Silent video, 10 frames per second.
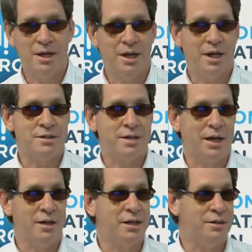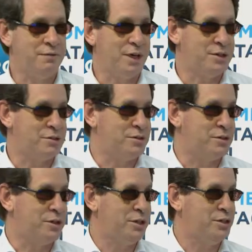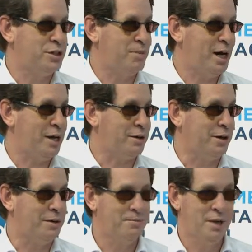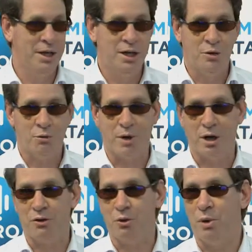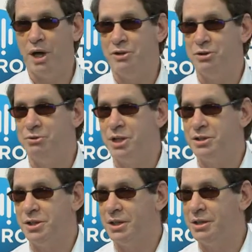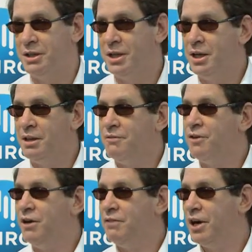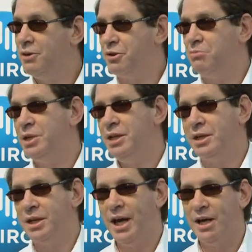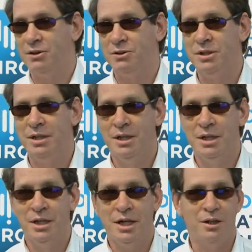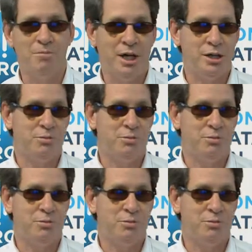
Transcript: as our lead investor and strategic partner, we're well on the way to reaching the 500 million cattle in the major